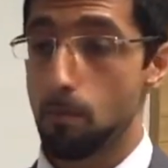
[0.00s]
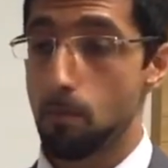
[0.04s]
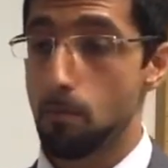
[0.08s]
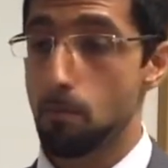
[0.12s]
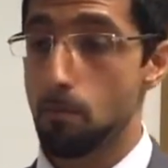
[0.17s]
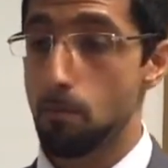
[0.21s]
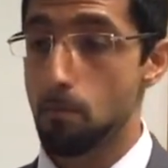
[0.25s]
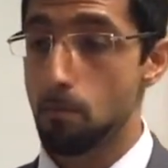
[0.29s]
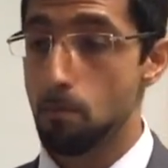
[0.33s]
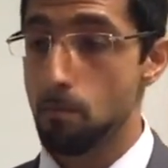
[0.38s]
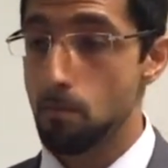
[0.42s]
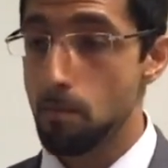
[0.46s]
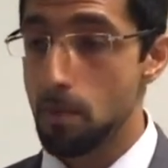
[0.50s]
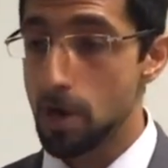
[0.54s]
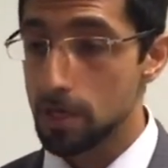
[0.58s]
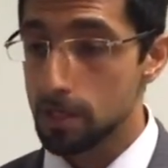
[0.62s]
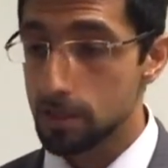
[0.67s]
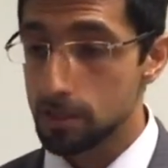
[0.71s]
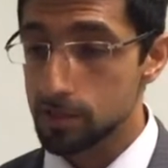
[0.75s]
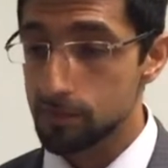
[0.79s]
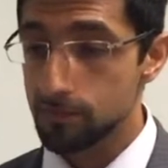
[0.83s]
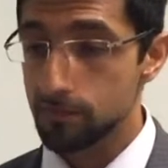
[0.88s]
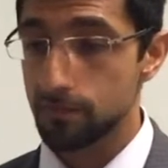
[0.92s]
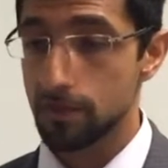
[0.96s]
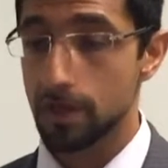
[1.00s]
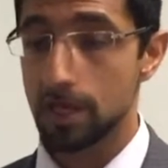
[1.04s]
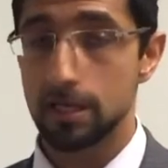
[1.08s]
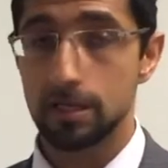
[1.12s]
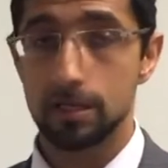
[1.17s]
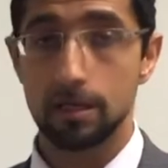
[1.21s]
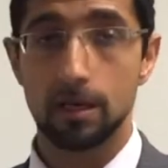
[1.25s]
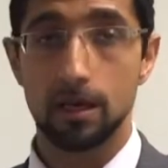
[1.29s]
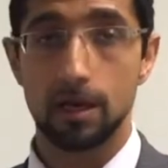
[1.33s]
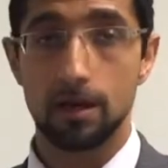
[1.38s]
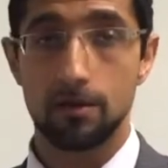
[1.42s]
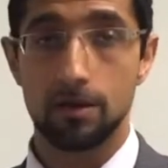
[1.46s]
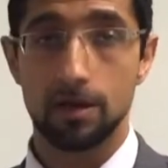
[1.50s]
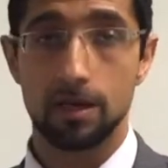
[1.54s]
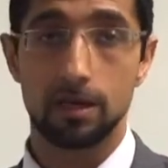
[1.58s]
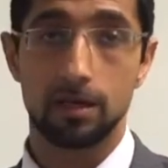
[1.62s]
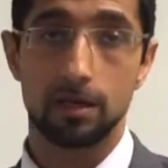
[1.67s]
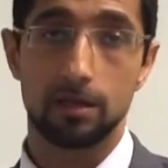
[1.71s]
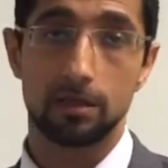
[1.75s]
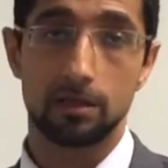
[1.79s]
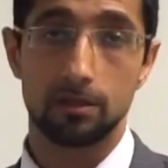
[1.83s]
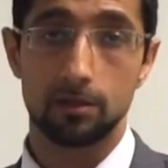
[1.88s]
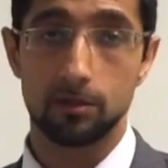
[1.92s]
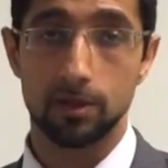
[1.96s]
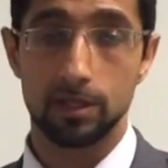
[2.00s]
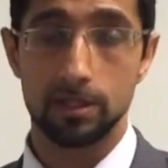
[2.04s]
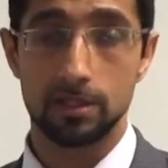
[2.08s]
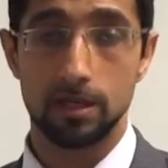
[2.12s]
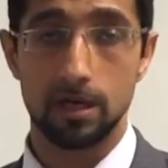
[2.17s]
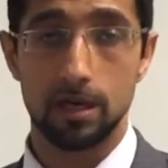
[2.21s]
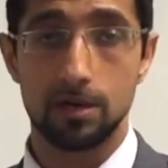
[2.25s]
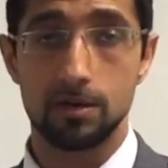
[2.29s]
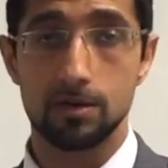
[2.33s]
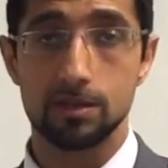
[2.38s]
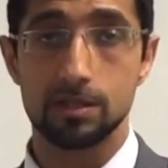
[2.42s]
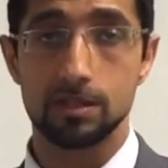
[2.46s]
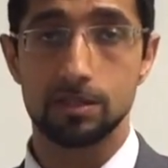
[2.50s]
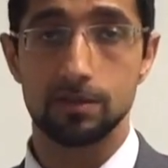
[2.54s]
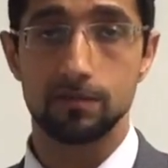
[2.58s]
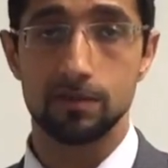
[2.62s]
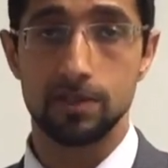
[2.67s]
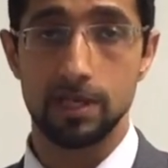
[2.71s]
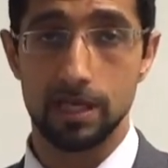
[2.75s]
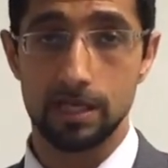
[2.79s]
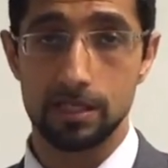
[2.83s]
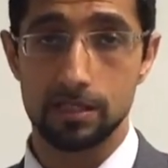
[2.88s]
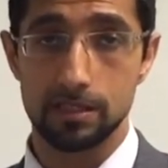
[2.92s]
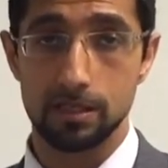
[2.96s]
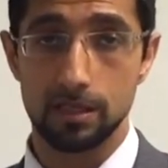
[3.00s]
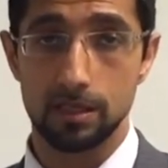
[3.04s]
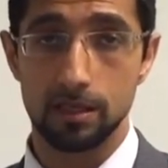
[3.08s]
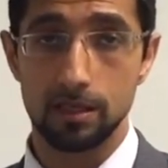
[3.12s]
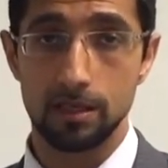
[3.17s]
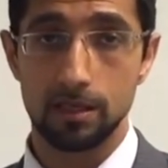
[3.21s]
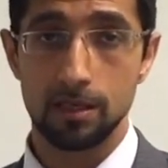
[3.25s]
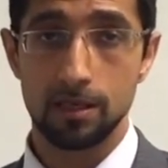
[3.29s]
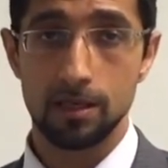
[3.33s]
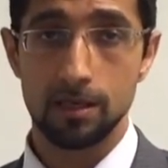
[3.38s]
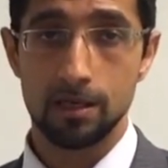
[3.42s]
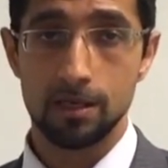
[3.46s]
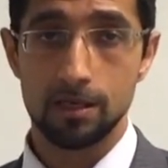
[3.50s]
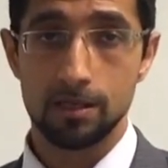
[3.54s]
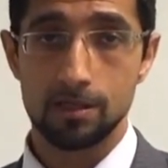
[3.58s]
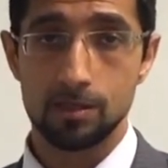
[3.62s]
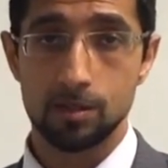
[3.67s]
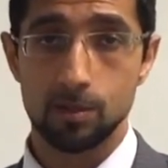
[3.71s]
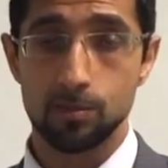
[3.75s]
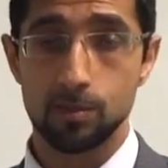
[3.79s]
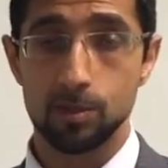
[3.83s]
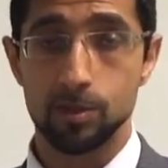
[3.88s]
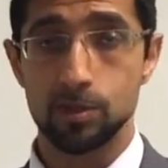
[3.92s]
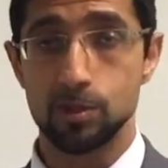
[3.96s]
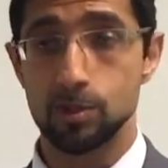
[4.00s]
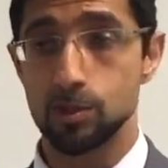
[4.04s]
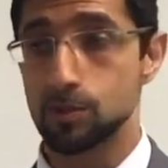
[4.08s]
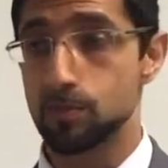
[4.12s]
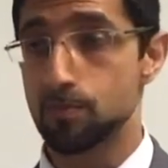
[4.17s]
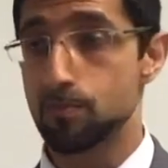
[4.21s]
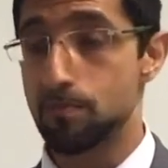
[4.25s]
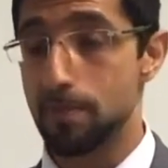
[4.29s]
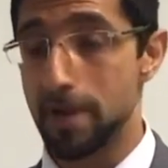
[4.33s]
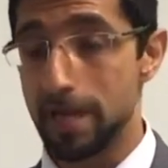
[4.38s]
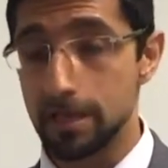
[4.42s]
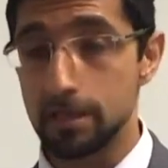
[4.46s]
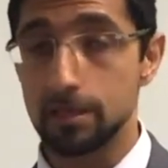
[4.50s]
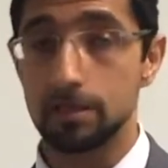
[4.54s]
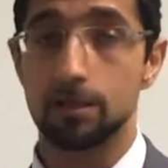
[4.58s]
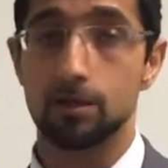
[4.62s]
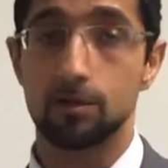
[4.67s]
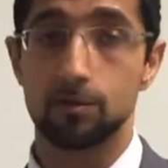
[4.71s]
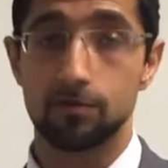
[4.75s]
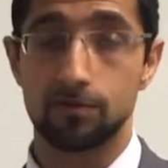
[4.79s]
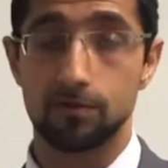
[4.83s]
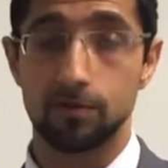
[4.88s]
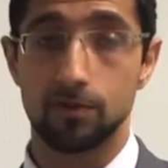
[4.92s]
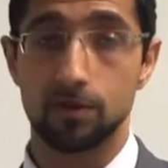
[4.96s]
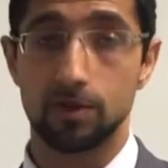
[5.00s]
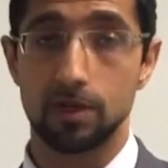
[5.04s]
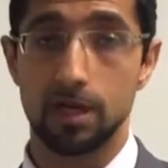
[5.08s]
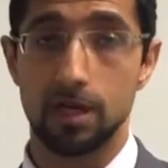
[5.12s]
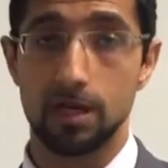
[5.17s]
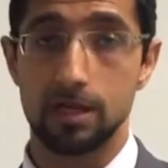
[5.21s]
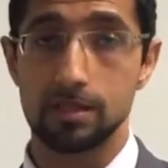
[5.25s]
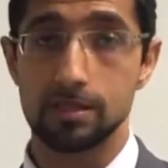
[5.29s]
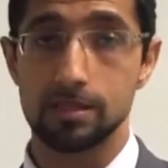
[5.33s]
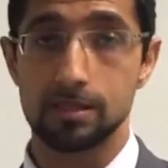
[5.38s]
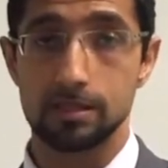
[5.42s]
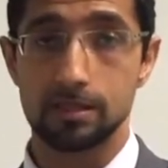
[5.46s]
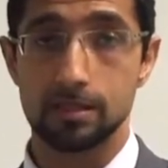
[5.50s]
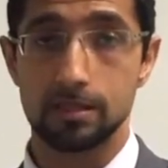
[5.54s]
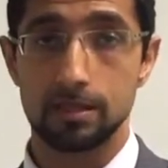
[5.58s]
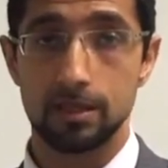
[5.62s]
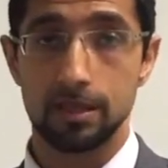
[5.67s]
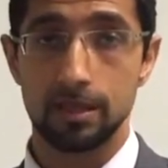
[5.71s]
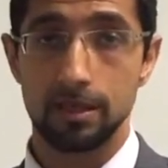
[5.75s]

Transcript: much finer granularity of data to produce better load forecasts